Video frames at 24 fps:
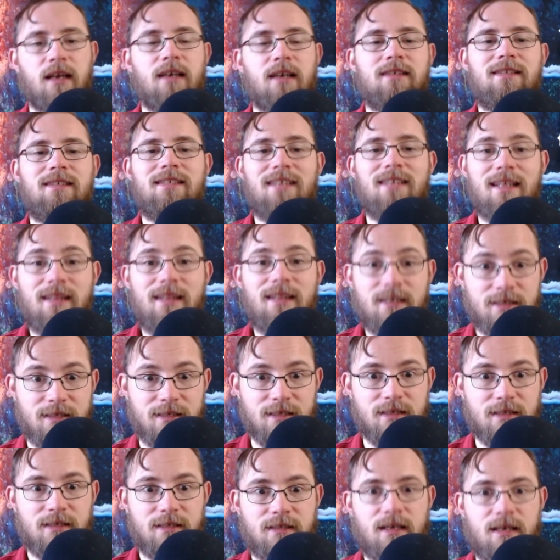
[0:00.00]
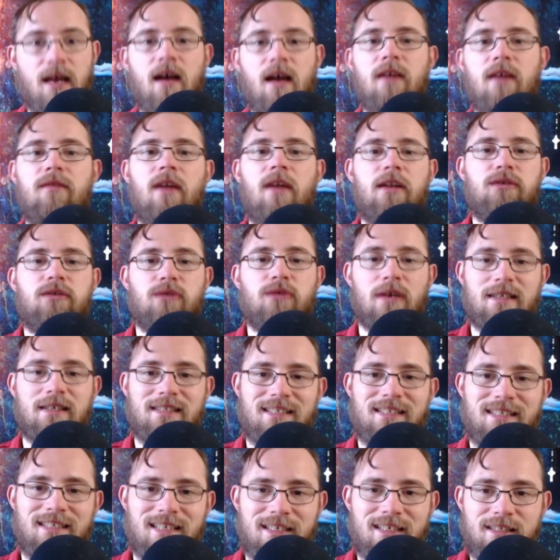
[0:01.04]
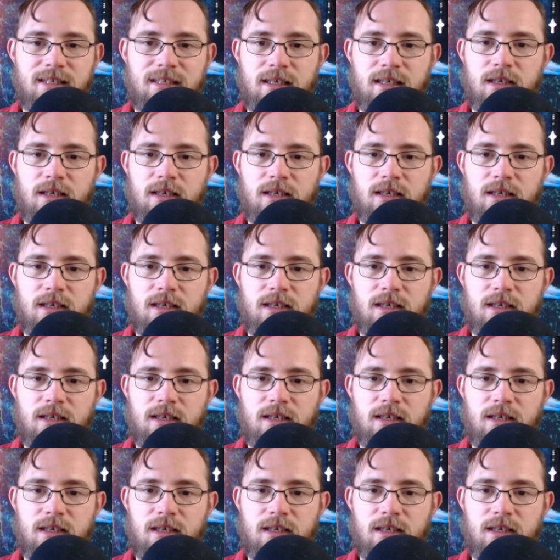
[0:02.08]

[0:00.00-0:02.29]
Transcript: a synthesis that transcends